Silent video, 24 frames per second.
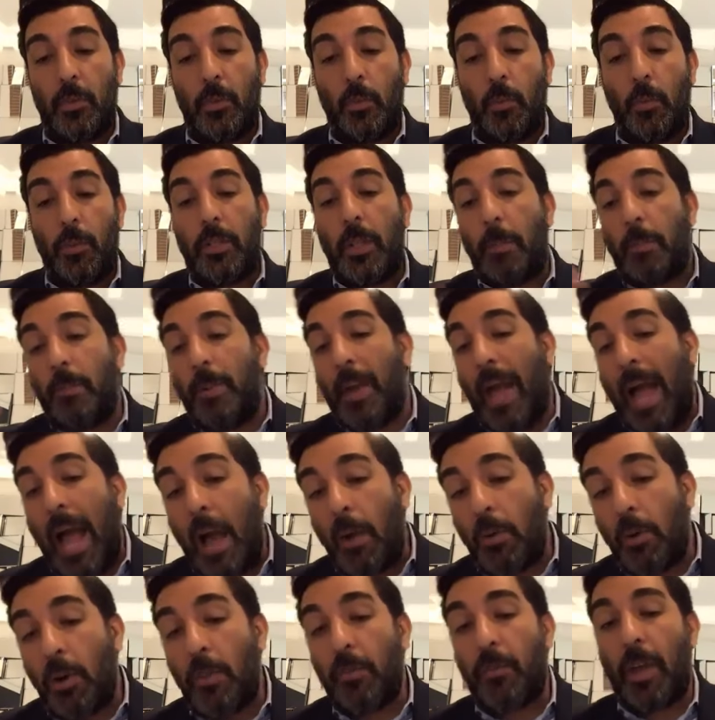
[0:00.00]
With the
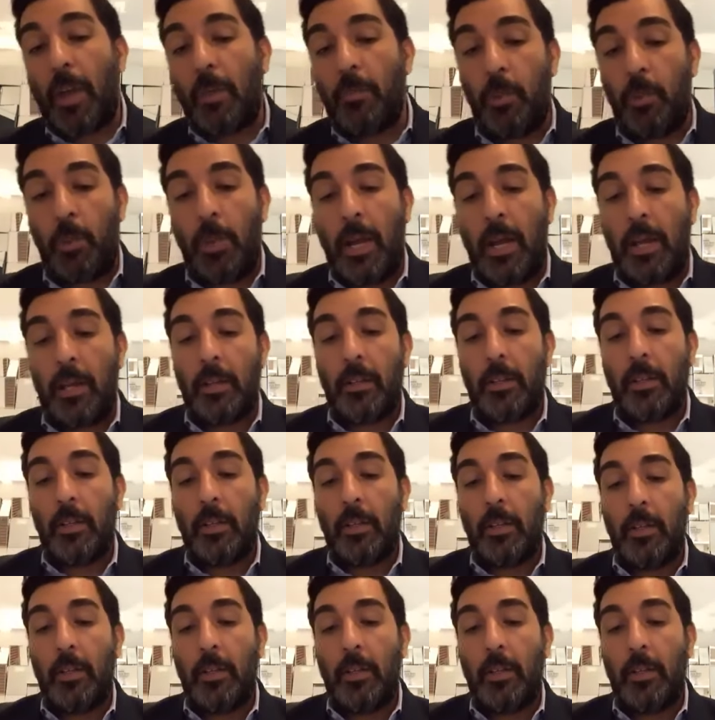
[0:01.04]
power of emunah,